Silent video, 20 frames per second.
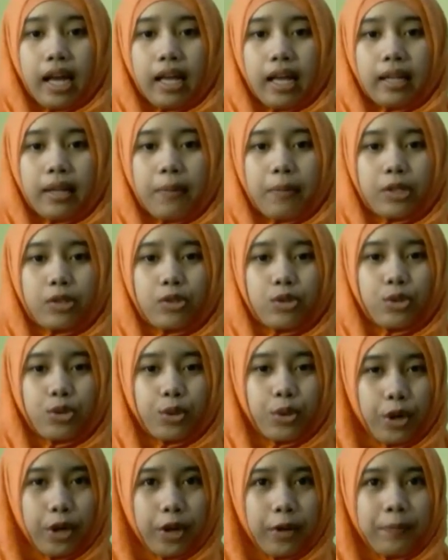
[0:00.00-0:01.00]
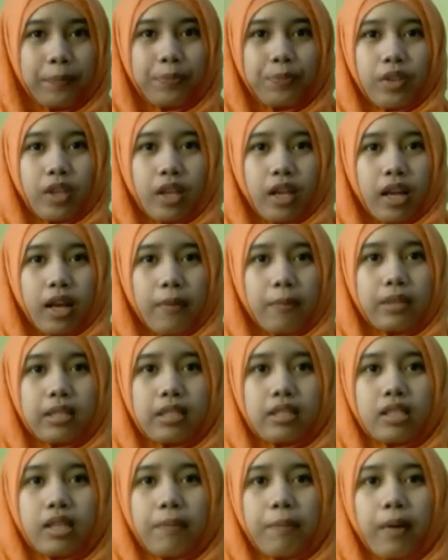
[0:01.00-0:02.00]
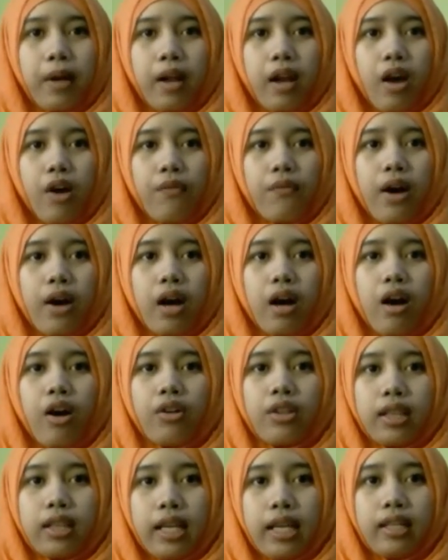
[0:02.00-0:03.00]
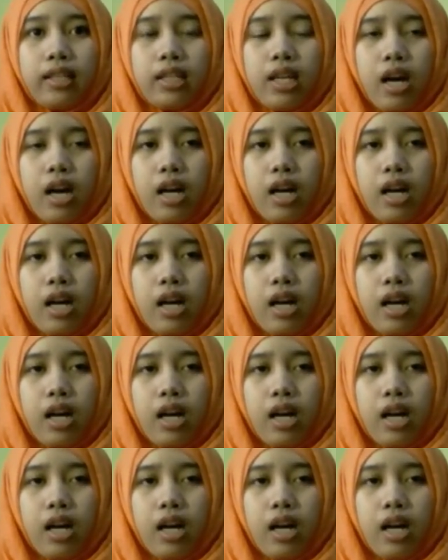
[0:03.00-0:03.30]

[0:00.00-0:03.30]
And number 2, principle of accounting.